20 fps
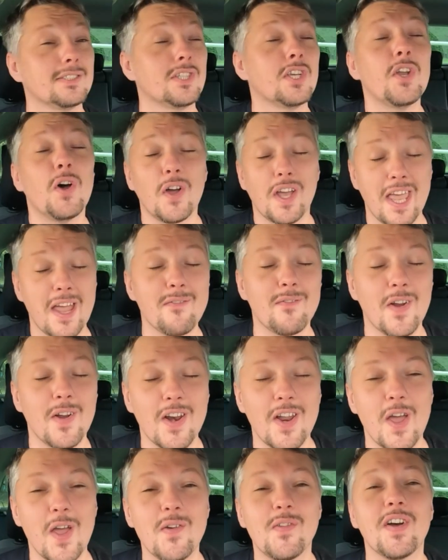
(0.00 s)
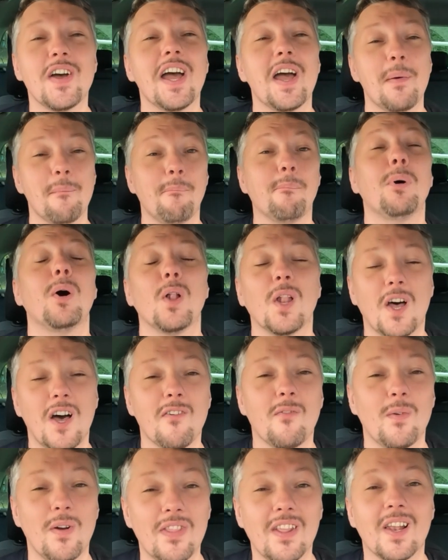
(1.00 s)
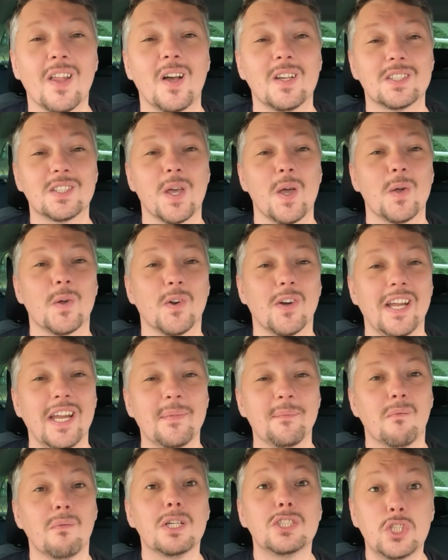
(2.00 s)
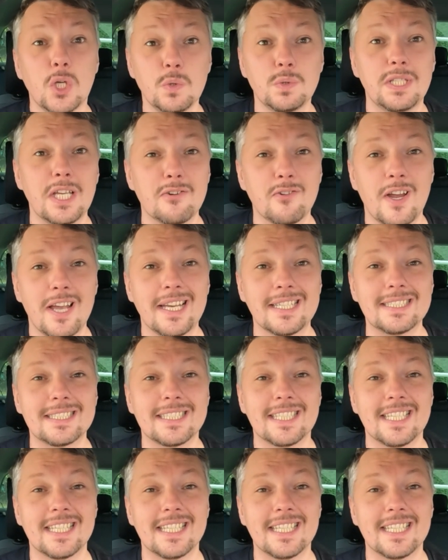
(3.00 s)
to not get run over and pull off when the lights go green. Reducing risk,